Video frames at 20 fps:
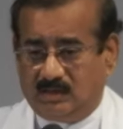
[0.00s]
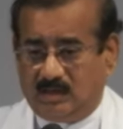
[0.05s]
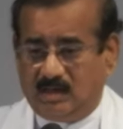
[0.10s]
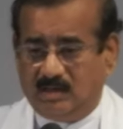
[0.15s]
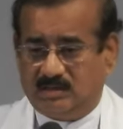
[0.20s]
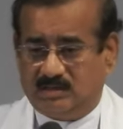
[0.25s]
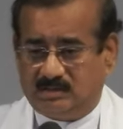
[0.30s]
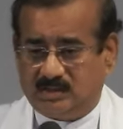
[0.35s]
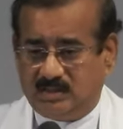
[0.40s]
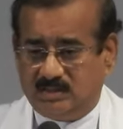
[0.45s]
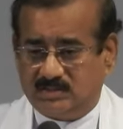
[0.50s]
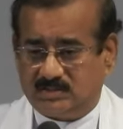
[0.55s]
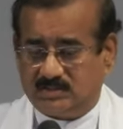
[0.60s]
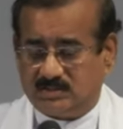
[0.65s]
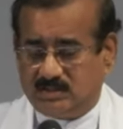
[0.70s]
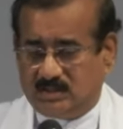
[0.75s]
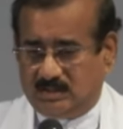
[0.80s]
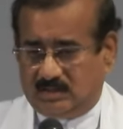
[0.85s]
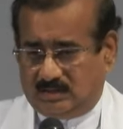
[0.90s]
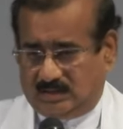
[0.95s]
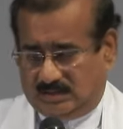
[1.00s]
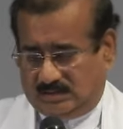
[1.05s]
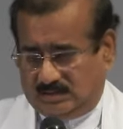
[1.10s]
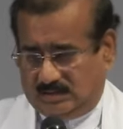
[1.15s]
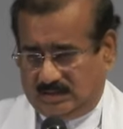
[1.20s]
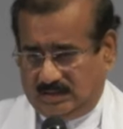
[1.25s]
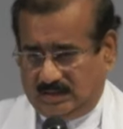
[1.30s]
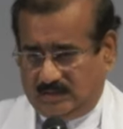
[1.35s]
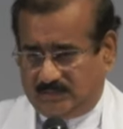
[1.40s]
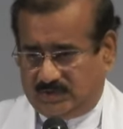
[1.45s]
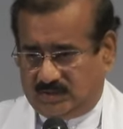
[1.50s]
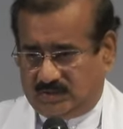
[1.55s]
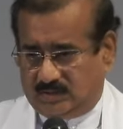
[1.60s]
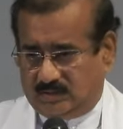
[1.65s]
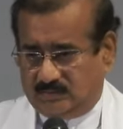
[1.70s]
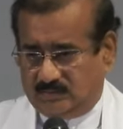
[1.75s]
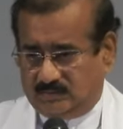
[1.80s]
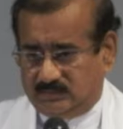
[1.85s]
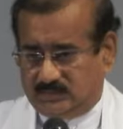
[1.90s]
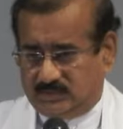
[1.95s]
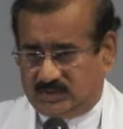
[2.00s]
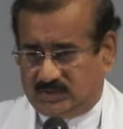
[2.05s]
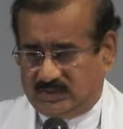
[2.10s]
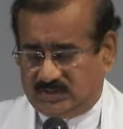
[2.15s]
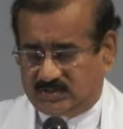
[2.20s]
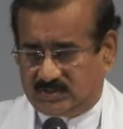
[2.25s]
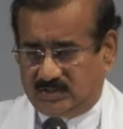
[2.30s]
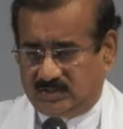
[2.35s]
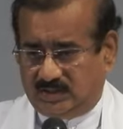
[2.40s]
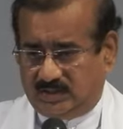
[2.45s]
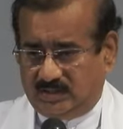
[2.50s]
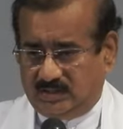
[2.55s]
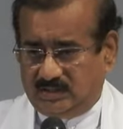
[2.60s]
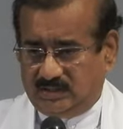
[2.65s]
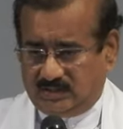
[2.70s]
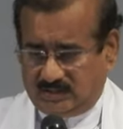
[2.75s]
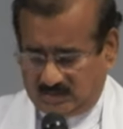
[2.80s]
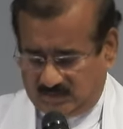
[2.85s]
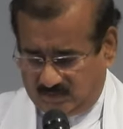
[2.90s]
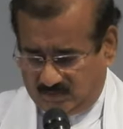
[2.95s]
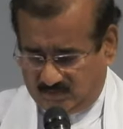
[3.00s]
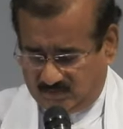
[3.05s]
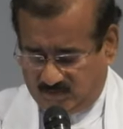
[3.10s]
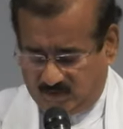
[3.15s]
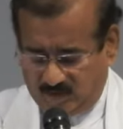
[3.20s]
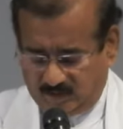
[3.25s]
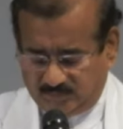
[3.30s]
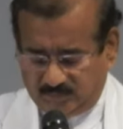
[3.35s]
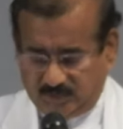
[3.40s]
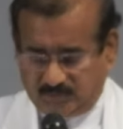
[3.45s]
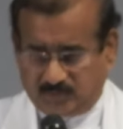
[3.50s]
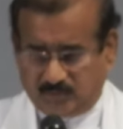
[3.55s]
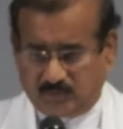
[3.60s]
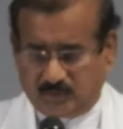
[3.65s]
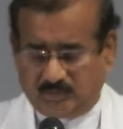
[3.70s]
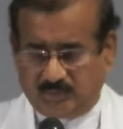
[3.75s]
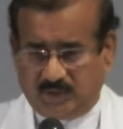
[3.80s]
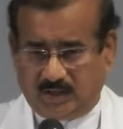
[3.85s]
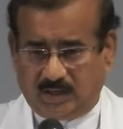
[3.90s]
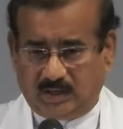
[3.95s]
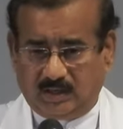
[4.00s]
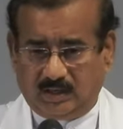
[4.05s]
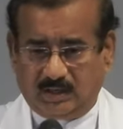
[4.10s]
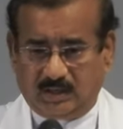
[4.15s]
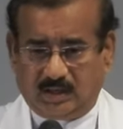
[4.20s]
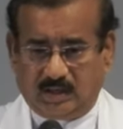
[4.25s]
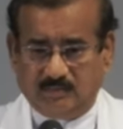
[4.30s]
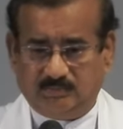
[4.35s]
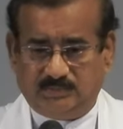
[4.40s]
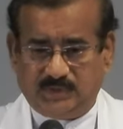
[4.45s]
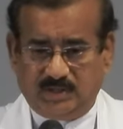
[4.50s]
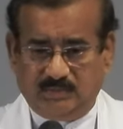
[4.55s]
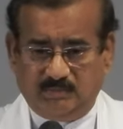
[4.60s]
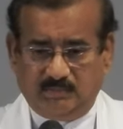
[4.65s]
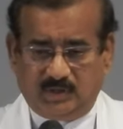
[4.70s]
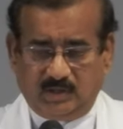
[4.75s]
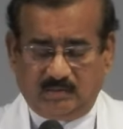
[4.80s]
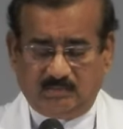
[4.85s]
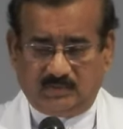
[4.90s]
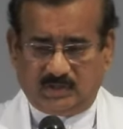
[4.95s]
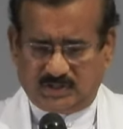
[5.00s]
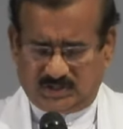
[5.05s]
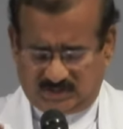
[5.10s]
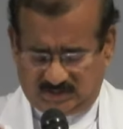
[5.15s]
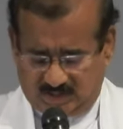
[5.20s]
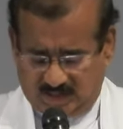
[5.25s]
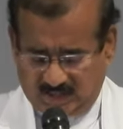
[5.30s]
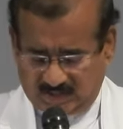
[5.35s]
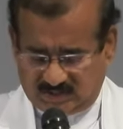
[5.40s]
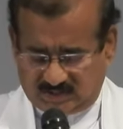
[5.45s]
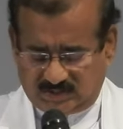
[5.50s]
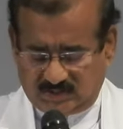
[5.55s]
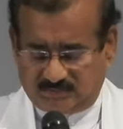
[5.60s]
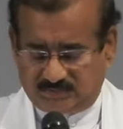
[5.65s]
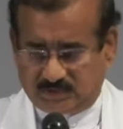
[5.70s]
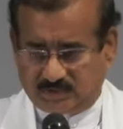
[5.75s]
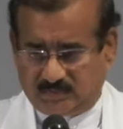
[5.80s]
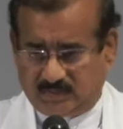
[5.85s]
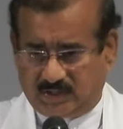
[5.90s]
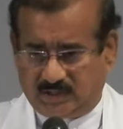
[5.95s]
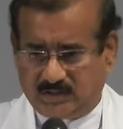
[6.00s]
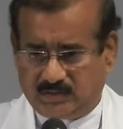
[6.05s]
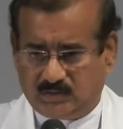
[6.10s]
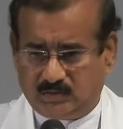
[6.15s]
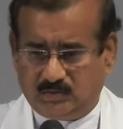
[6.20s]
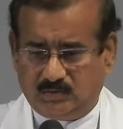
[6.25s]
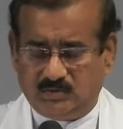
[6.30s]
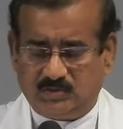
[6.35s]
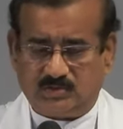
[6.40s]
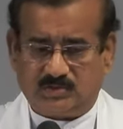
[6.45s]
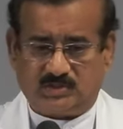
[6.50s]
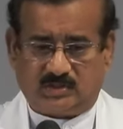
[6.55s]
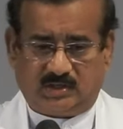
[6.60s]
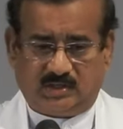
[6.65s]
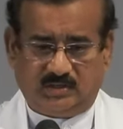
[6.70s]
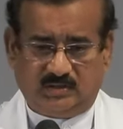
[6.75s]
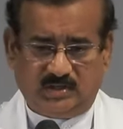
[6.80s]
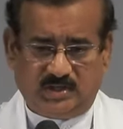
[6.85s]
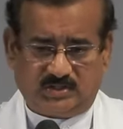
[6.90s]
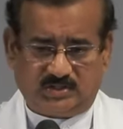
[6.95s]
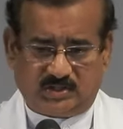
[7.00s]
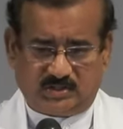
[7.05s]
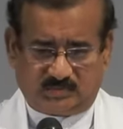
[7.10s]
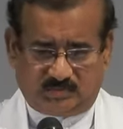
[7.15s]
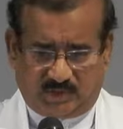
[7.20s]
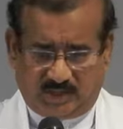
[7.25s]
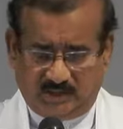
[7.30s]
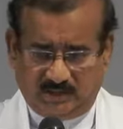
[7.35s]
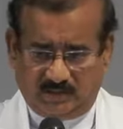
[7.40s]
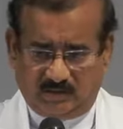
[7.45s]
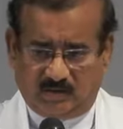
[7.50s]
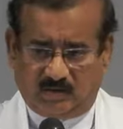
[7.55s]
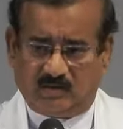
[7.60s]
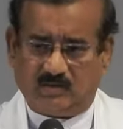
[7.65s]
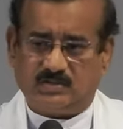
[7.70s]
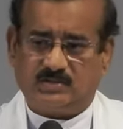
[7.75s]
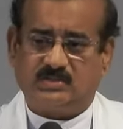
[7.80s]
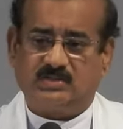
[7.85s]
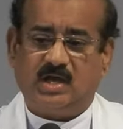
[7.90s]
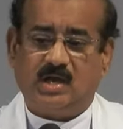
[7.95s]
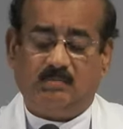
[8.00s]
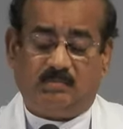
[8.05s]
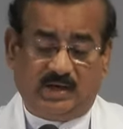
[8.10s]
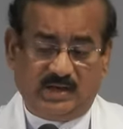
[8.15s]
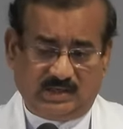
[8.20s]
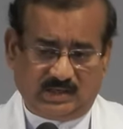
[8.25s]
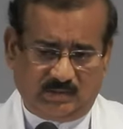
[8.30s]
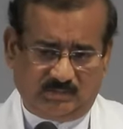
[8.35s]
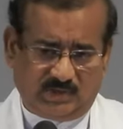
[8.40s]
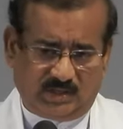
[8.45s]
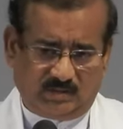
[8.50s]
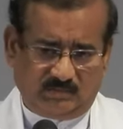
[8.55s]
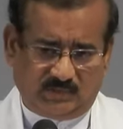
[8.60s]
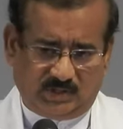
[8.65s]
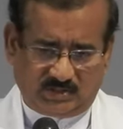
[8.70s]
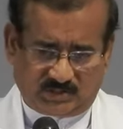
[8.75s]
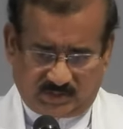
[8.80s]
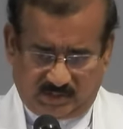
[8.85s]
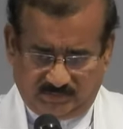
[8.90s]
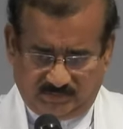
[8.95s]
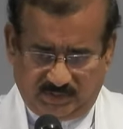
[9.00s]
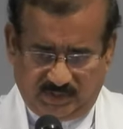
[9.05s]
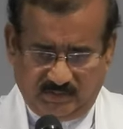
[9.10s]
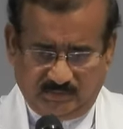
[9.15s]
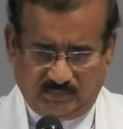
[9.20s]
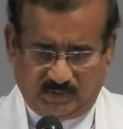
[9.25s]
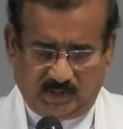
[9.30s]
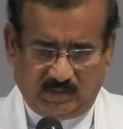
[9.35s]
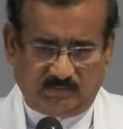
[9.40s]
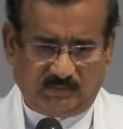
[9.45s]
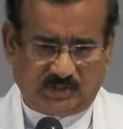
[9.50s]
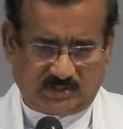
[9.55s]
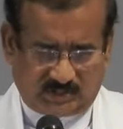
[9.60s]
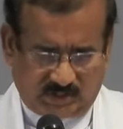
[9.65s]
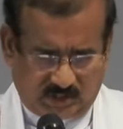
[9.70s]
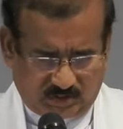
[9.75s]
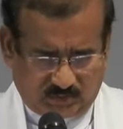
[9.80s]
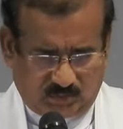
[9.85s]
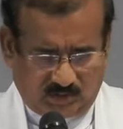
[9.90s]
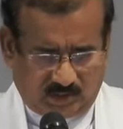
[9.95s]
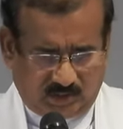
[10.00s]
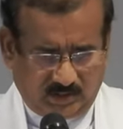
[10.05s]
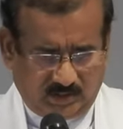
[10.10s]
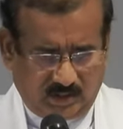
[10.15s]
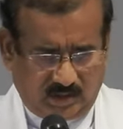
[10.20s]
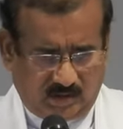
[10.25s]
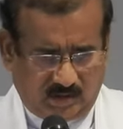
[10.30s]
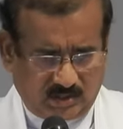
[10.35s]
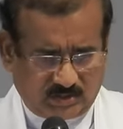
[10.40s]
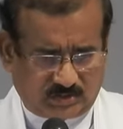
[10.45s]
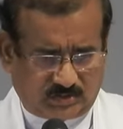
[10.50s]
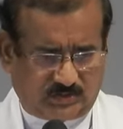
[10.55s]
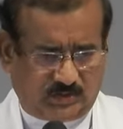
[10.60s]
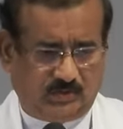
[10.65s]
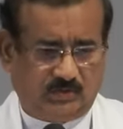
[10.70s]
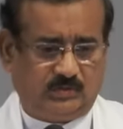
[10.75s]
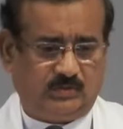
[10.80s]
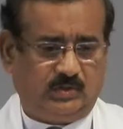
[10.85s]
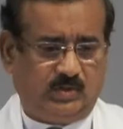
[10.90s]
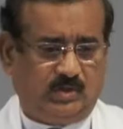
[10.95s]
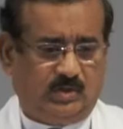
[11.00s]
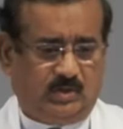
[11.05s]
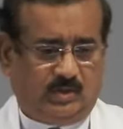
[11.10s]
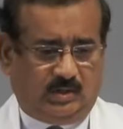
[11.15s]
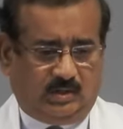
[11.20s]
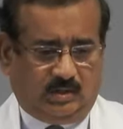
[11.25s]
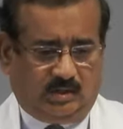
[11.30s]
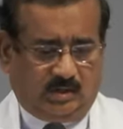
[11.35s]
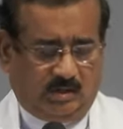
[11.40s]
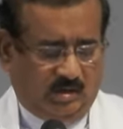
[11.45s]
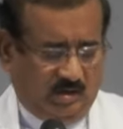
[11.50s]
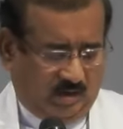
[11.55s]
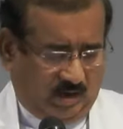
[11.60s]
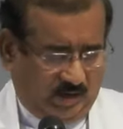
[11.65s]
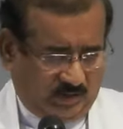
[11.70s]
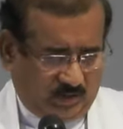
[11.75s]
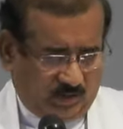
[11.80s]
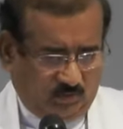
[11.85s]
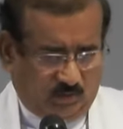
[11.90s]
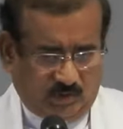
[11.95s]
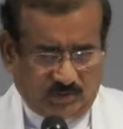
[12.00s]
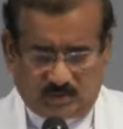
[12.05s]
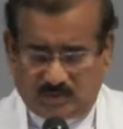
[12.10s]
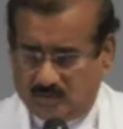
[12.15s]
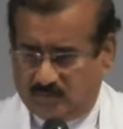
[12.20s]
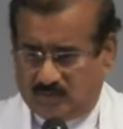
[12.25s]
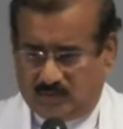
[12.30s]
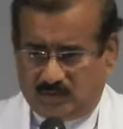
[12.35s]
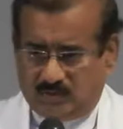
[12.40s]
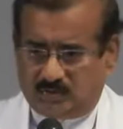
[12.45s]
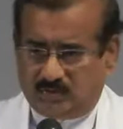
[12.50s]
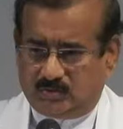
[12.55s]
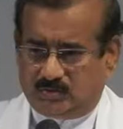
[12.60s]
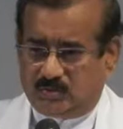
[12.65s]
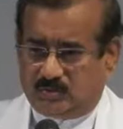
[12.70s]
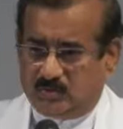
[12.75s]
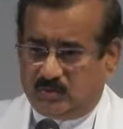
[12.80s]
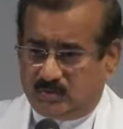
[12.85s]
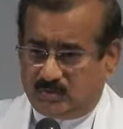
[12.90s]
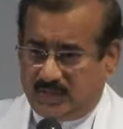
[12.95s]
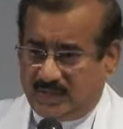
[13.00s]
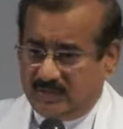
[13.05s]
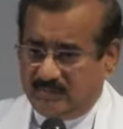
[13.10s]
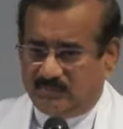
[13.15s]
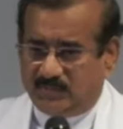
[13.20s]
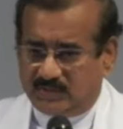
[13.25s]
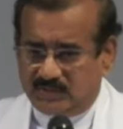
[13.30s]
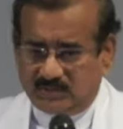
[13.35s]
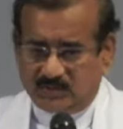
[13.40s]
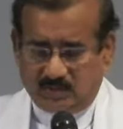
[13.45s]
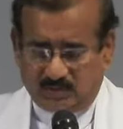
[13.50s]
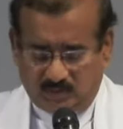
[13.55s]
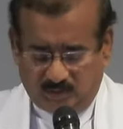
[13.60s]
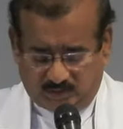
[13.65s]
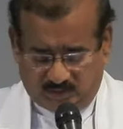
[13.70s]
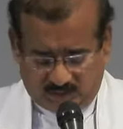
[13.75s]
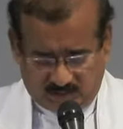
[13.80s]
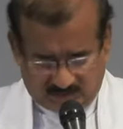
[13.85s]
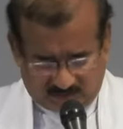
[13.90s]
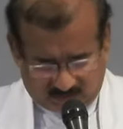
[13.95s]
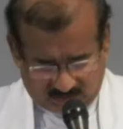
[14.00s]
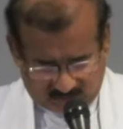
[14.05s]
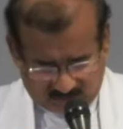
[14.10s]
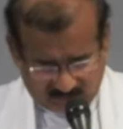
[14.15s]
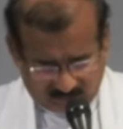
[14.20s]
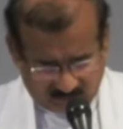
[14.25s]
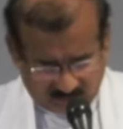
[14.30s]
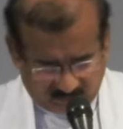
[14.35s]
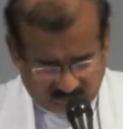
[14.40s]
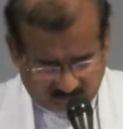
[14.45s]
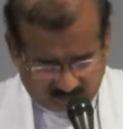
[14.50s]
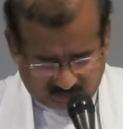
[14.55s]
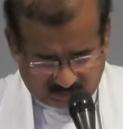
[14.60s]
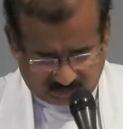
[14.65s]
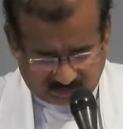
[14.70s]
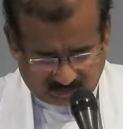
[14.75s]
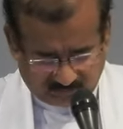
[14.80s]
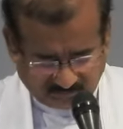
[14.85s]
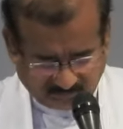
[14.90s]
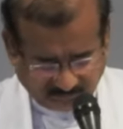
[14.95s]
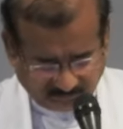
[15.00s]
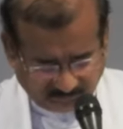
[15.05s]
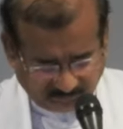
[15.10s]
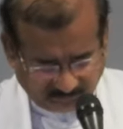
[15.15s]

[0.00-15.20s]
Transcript: God tells Abraham, literally, walk before me and be blameless. Accept my rules, regulations, my laws, my commandments, and be blameless. That's what I ask you. I don't want you to go to any particular location and celebrate.